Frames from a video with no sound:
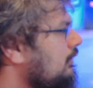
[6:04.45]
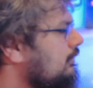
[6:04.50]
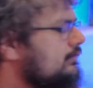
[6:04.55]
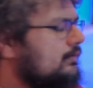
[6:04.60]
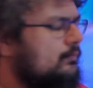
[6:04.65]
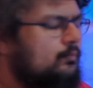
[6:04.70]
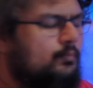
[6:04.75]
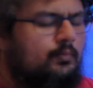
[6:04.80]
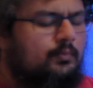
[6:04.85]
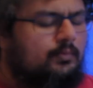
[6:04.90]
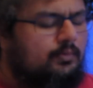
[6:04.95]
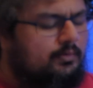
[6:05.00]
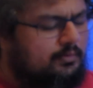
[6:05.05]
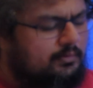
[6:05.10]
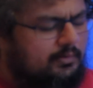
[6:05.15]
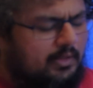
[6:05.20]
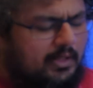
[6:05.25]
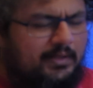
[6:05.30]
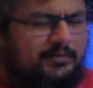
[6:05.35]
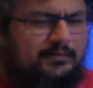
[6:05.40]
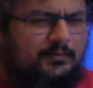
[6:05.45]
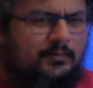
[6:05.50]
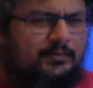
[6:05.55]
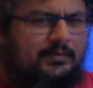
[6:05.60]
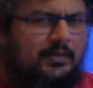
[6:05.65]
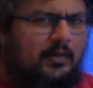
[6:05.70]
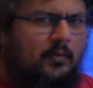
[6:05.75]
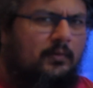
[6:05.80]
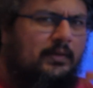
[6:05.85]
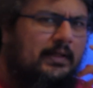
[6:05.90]
so I thought
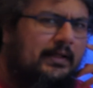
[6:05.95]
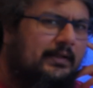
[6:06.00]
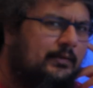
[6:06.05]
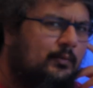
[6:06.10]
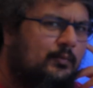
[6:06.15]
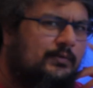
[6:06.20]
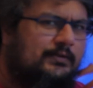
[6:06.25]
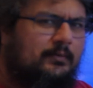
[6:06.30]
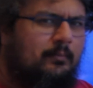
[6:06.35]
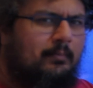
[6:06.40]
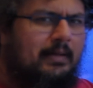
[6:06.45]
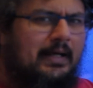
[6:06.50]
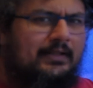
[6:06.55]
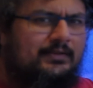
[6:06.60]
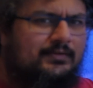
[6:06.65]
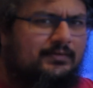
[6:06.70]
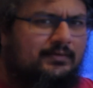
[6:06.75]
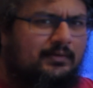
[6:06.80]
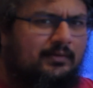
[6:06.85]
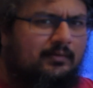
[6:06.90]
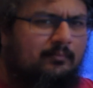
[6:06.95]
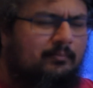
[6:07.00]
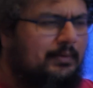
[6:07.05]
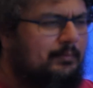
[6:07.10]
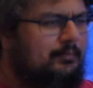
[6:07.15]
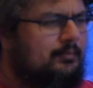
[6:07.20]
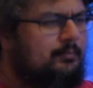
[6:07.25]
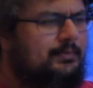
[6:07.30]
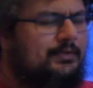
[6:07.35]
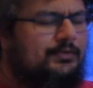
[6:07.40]
the old lady was the master,
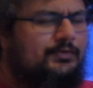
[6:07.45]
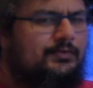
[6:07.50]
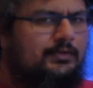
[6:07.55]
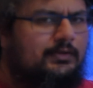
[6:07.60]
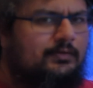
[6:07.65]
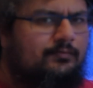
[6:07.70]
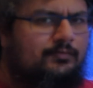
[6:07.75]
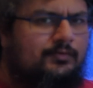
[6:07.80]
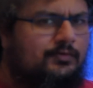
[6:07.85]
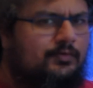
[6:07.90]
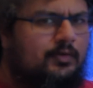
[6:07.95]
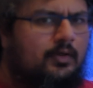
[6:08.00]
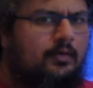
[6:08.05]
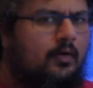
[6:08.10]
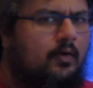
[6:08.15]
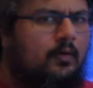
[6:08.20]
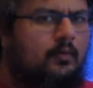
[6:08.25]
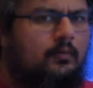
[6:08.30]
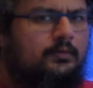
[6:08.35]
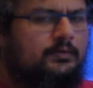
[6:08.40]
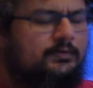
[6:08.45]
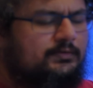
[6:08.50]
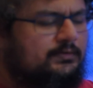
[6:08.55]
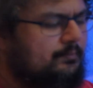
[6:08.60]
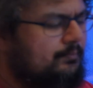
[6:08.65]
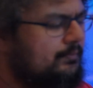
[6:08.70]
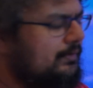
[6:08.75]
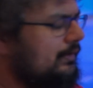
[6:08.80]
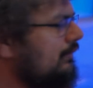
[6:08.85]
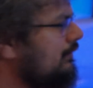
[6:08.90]
maybe Missy if she's gone old or
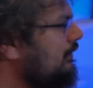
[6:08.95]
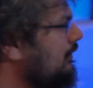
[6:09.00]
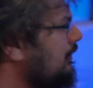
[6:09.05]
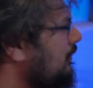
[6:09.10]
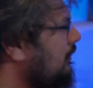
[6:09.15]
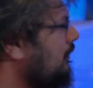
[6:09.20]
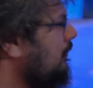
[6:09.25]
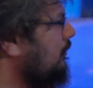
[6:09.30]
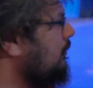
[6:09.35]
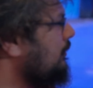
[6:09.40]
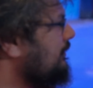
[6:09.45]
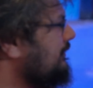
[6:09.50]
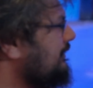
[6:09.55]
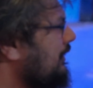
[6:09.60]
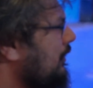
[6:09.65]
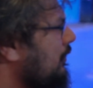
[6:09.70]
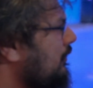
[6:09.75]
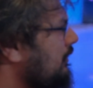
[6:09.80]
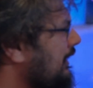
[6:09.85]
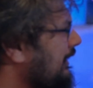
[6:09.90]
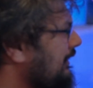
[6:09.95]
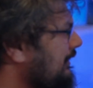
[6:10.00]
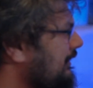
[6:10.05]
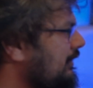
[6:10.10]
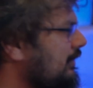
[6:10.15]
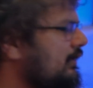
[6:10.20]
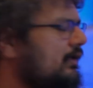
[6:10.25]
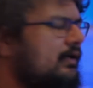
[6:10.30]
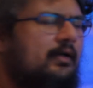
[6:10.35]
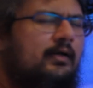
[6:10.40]
something. Or was the old lady
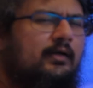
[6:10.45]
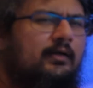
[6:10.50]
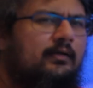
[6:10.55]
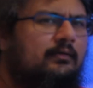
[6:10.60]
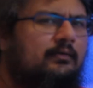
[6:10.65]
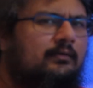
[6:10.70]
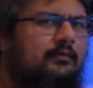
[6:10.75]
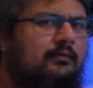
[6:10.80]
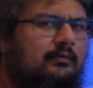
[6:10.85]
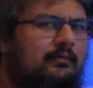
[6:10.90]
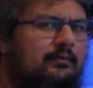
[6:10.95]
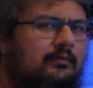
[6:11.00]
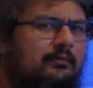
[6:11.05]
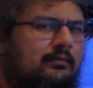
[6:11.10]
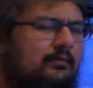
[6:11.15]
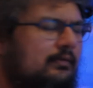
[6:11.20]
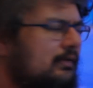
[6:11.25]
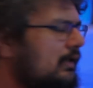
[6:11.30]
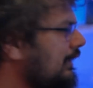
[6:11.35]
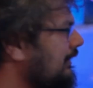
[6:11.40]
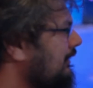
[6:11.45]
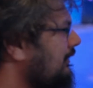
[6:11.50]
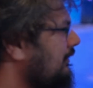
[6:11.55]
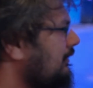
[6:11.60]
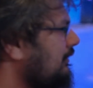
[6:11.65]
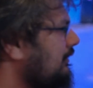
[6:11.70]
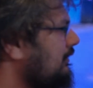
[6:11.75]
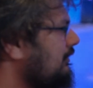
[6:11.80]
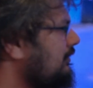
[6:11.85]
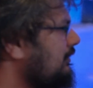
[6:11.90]
her? like
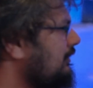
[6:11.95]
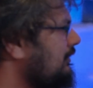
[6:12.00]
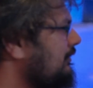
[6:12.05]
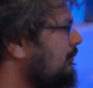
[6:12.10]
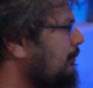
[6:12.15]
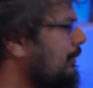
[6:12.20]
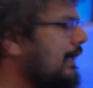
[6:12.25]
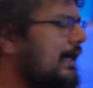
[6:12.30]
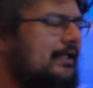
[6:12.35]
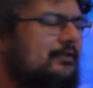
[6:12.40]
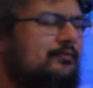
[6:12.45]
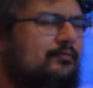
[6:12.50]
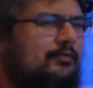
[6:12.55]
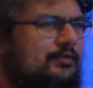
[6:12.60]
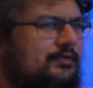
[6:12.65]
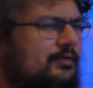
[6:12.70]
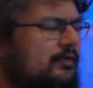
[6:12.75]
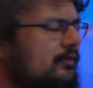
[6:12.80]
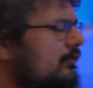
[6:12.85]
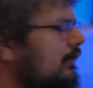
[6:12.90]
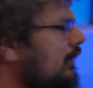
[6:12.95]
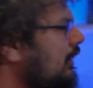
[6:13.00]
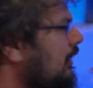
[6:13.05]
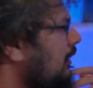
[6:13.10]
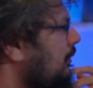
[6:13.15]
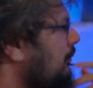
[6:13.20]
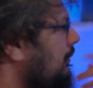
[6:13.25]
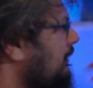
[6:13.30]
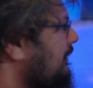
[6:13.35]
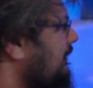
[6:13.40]
uh, she's past version of her.
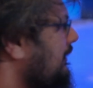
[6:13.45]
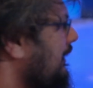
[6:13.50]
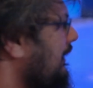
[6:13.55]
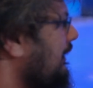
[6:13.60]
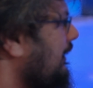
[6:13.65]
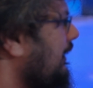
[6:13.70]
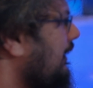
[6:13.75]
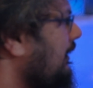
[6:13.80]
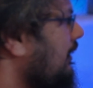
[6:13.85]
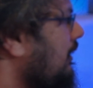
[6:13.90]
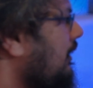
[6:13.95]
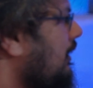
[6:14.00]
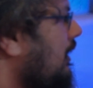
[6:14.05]
But then again,